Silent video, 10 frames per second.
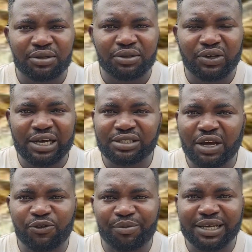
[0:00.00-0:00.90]
You can
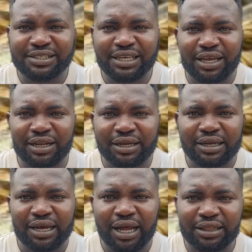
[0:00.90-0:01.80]
start from Excel
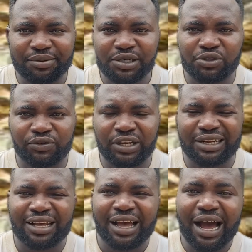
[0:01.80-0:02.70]
and the rest of that.
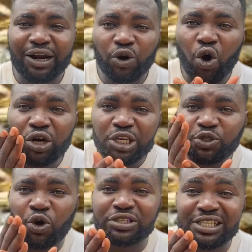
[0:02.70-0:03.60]
And all these
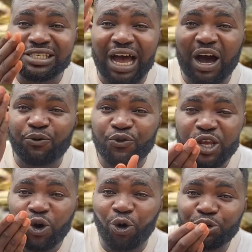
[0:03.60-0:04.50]
courses are
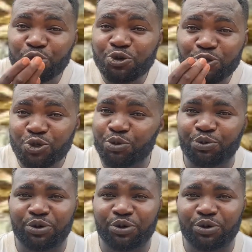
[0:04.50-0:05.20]
free on YouTube.